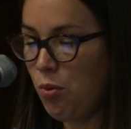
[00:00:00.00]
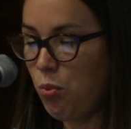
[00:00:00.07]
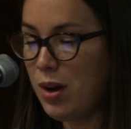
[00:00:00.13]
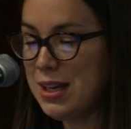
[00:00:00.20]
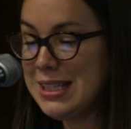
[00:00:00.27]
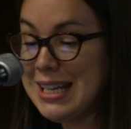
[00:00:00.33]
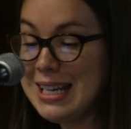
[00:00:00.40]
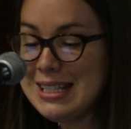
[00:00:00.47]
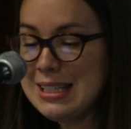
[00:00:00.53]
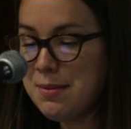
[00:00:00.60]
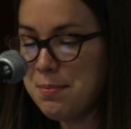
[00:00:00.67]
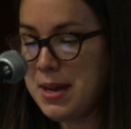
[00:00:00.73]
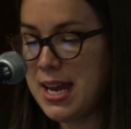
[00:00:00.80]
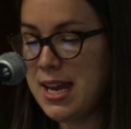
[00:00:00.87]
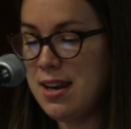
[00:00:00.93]
What does
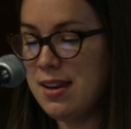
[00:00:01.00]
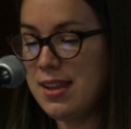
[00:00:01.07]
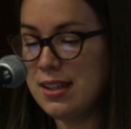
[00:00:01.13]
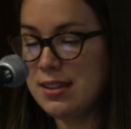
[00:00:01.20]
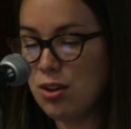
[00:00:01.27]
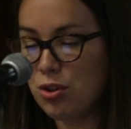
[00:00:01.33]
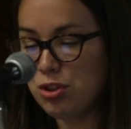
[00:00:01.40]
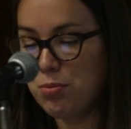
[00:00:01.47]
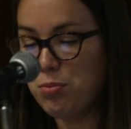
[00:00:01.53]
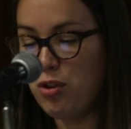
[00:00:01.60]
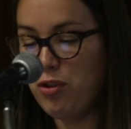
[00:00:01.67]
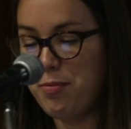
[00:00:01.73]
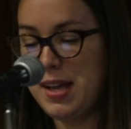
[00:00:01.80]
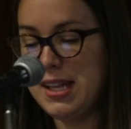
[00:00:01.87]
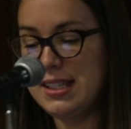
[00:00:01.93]
it mean that social
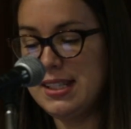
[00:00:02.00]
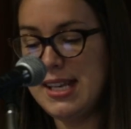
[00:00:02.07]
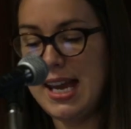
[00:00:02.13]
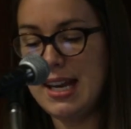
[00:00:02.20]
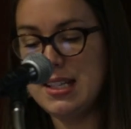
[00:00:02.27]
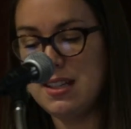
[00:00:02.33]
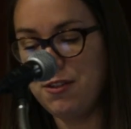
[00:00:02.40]
movements take